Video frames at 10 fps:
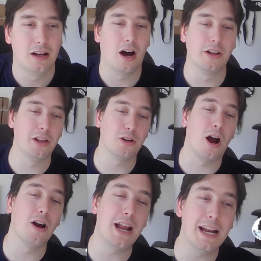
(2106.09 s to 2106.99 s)
Although there
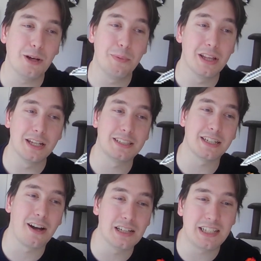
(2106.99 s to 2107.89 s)
aren't any abilities that
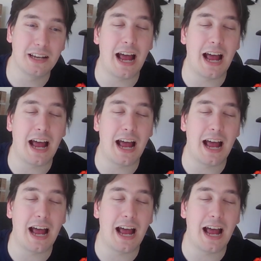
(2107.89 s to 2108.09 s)
cost 10.